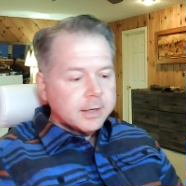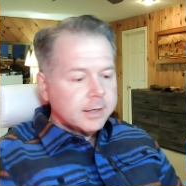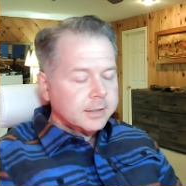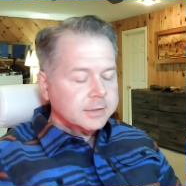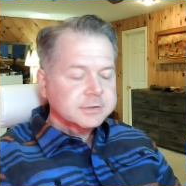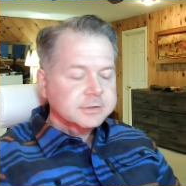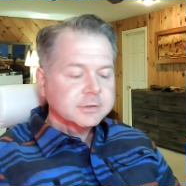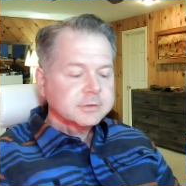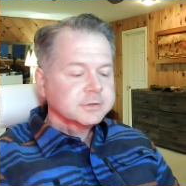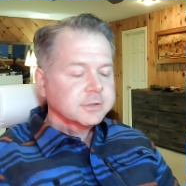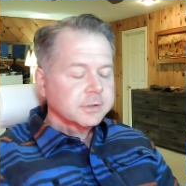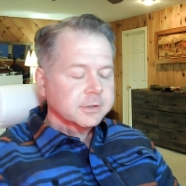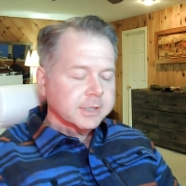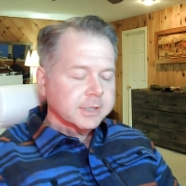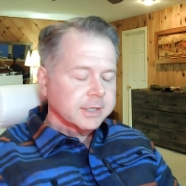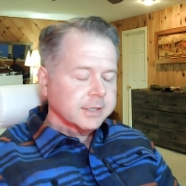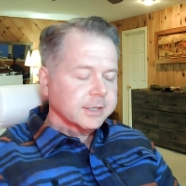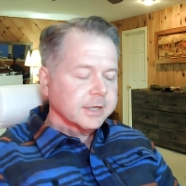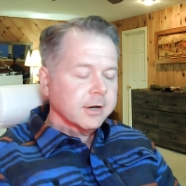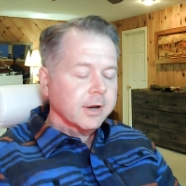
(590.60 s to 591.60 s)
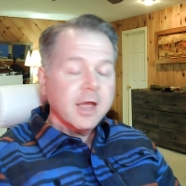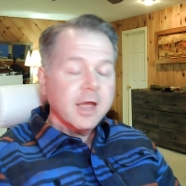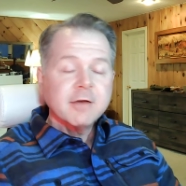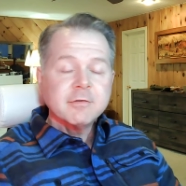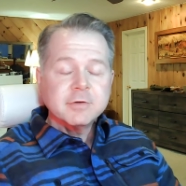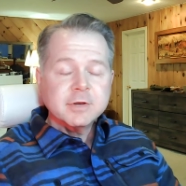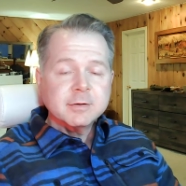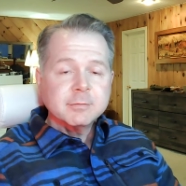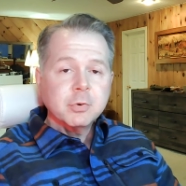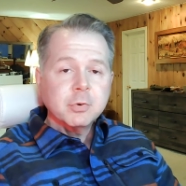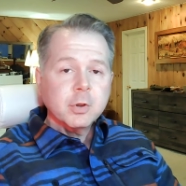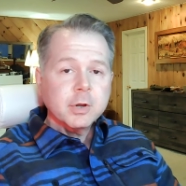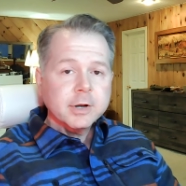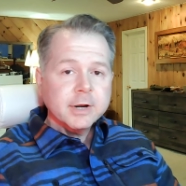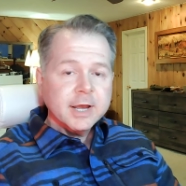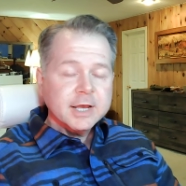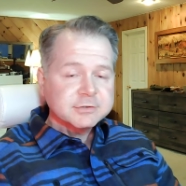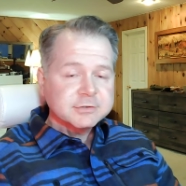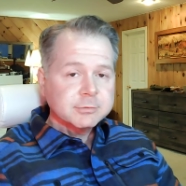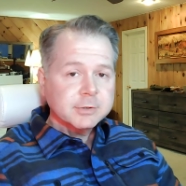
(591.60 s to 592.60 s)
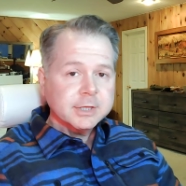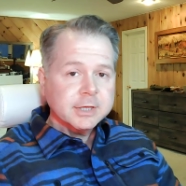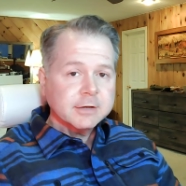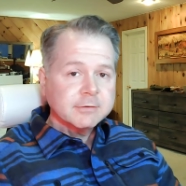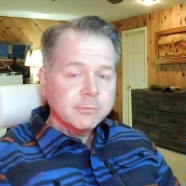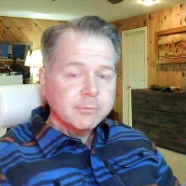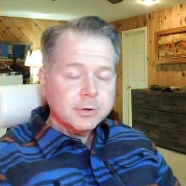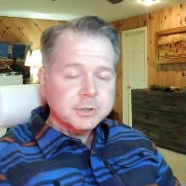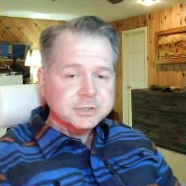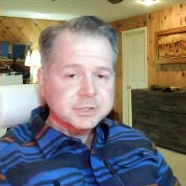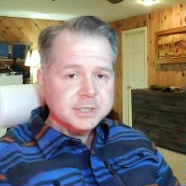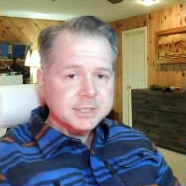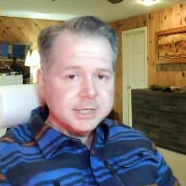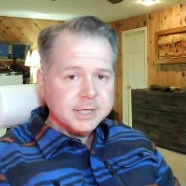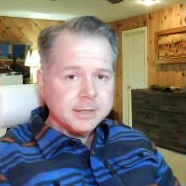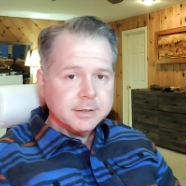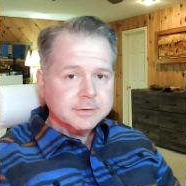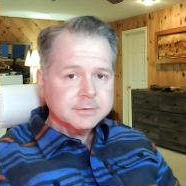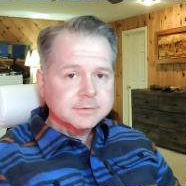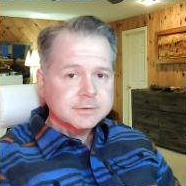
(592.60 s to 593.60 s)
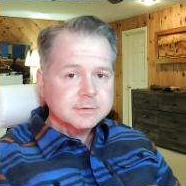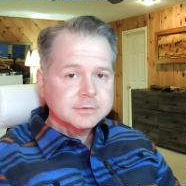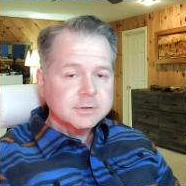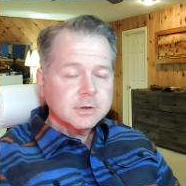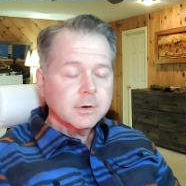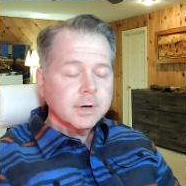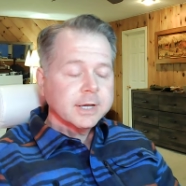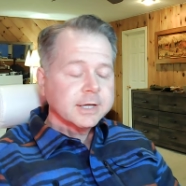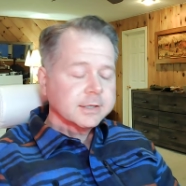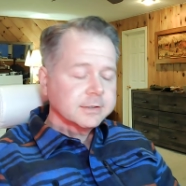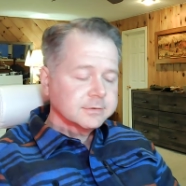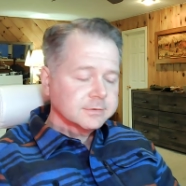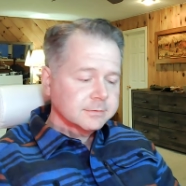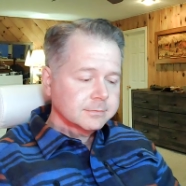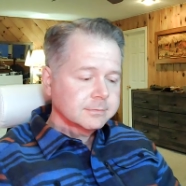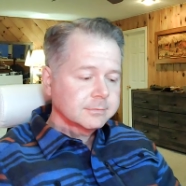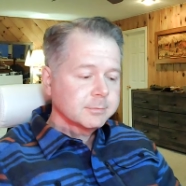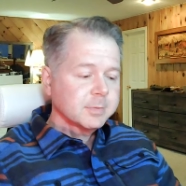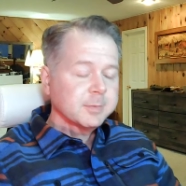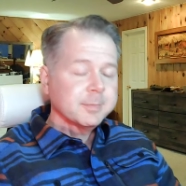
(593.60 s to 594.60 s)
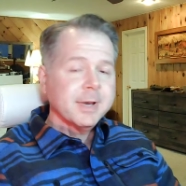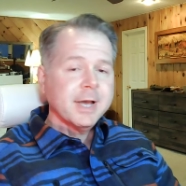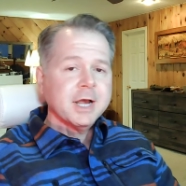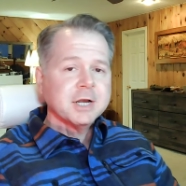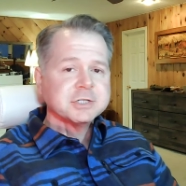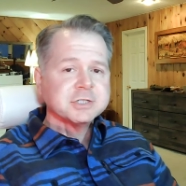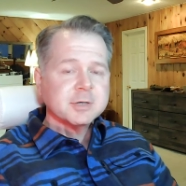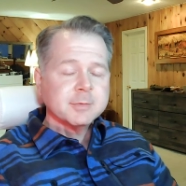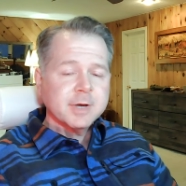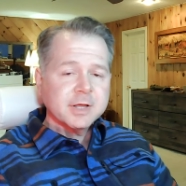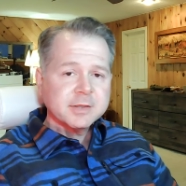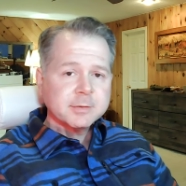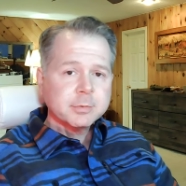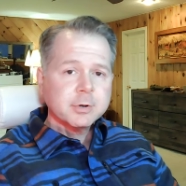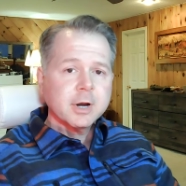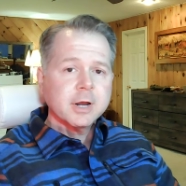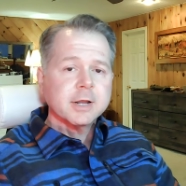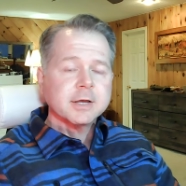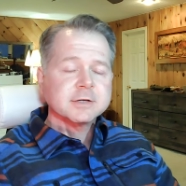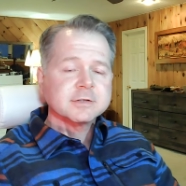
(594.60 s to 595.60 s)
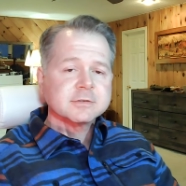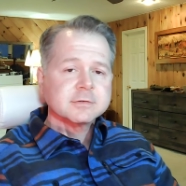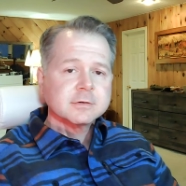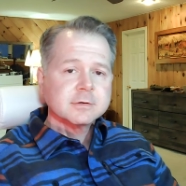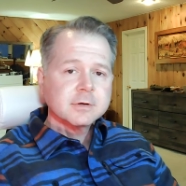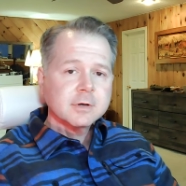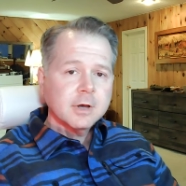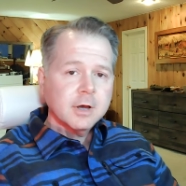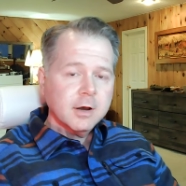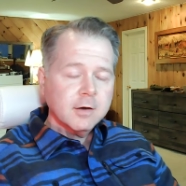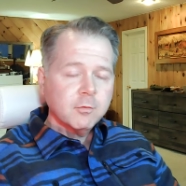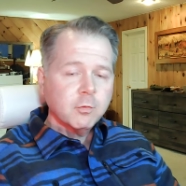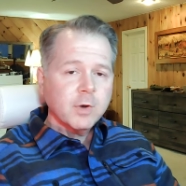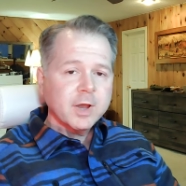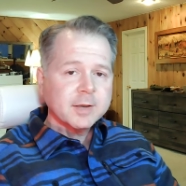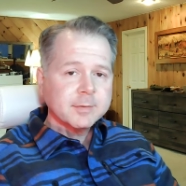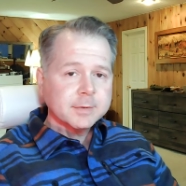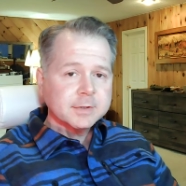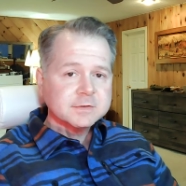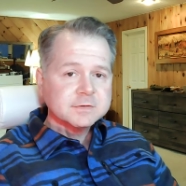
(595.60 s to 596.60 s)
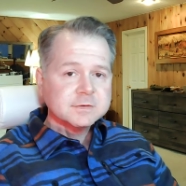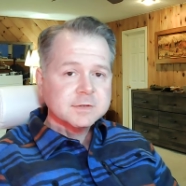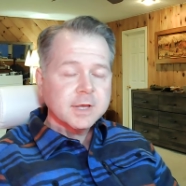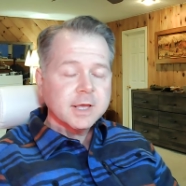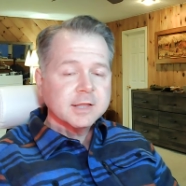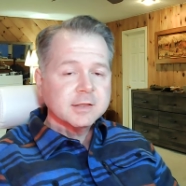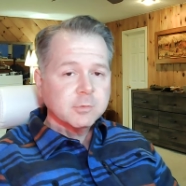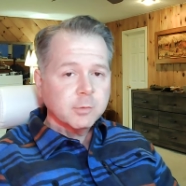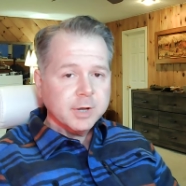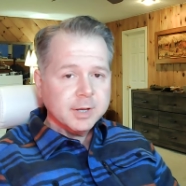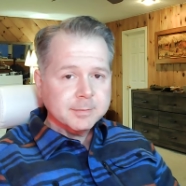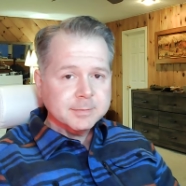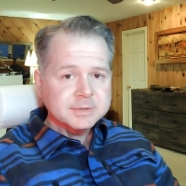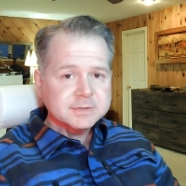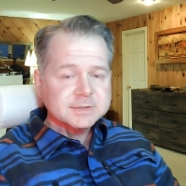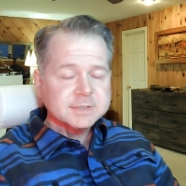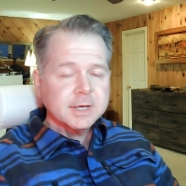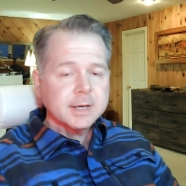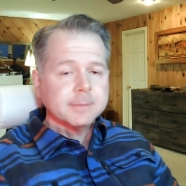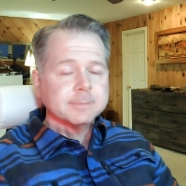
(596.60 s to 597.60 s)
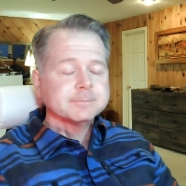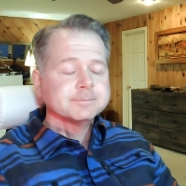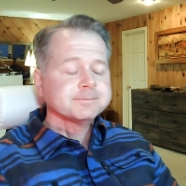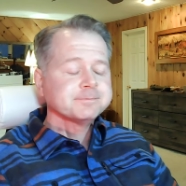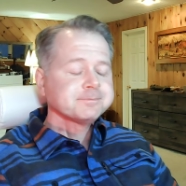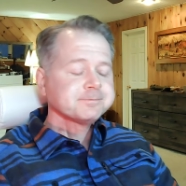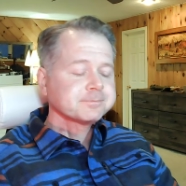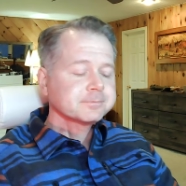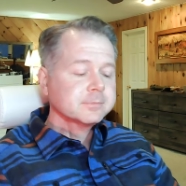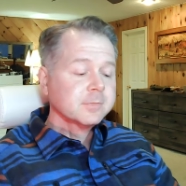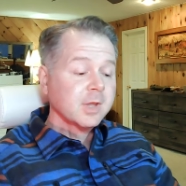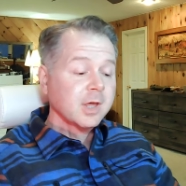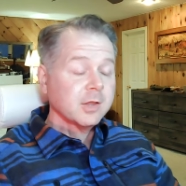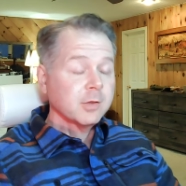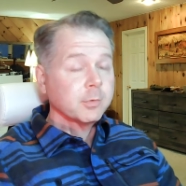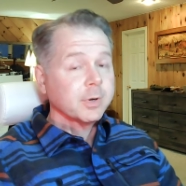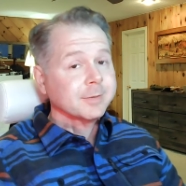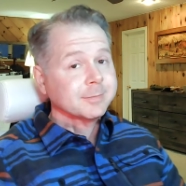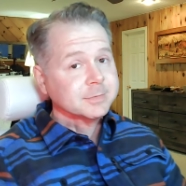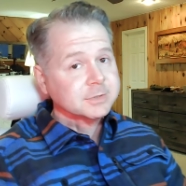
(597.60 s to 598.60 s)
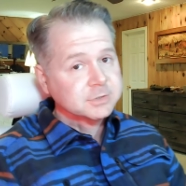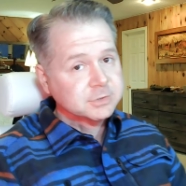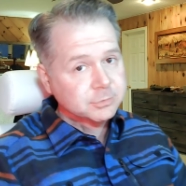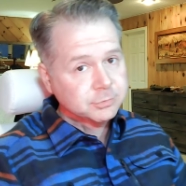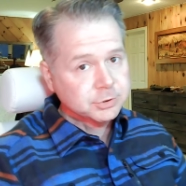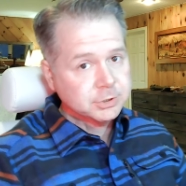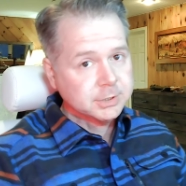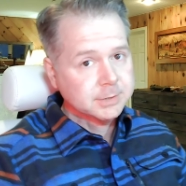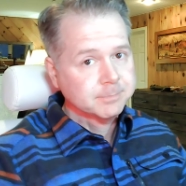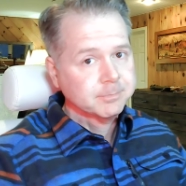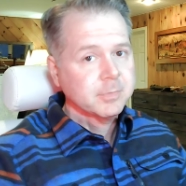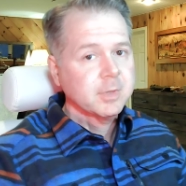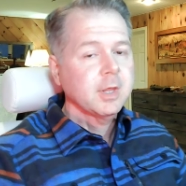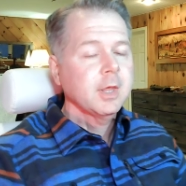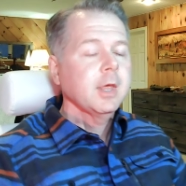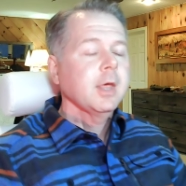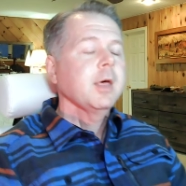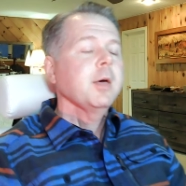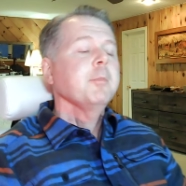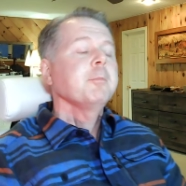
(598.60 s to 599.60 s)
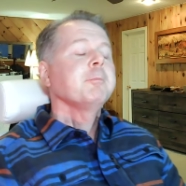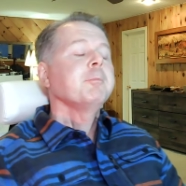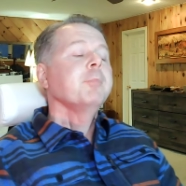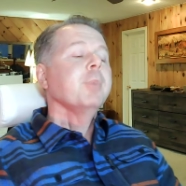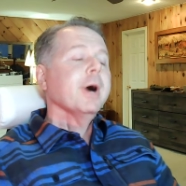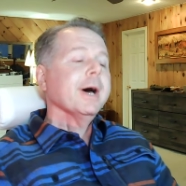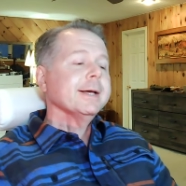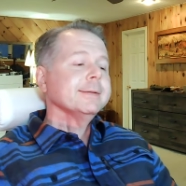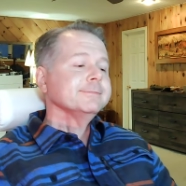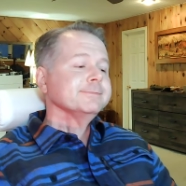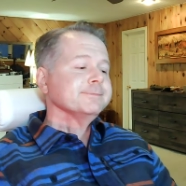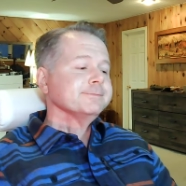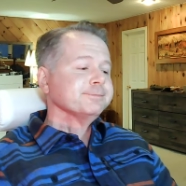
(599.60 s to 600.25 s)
certainly, you know, every employer has really unfortunate tales. So I can be passionate about the products of Wegmans and the Wegmans sub. and the Wegmans sushi. But